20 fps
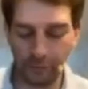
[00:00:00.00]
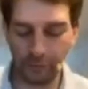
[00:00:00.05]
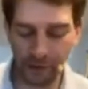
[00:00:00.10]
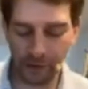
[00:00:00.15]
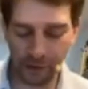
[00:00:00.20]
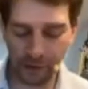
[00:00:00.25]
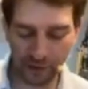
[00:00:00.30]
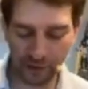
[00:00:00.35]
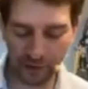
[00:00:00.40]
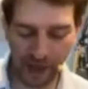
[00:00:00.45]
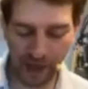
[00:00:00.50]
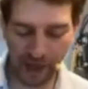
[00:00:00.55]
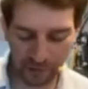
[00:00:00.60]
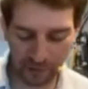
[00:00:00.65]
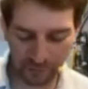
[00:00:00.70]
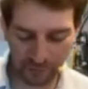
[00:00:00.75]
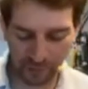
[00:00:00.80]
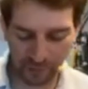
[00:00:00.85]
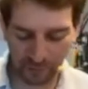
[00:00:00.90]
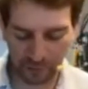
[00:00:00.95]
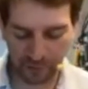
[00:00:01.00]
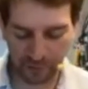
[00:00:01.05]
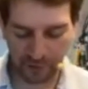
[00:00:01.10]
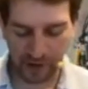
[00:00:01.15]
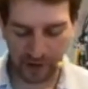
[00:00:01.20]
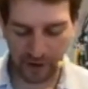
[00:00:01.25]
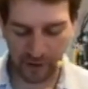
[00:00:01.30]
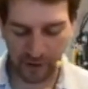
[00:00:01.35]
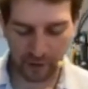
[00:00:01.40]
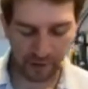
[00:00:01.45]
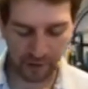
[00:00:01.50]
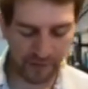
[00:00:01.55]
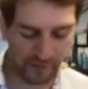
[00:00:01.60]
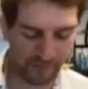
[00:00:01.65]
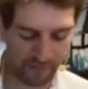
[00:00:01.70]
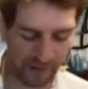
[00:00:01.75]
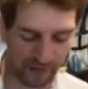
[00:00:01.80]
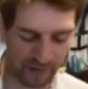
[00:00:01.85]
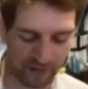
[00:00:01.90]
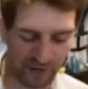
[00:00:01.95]
last, would you say? Are they best
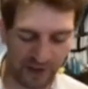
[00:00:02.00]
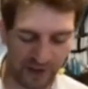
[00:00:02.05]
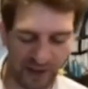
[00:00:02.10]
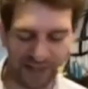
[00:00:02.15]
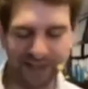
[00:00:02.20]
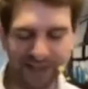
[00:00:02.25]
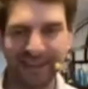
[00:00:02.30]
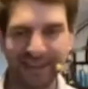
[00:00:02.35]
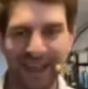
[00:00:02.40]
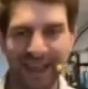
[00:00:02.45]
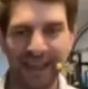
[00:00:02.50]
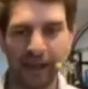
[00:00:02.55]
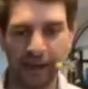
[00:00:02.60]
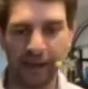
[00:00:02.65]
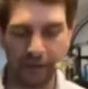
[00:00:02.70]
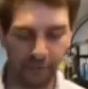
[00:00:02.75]
eaten day of?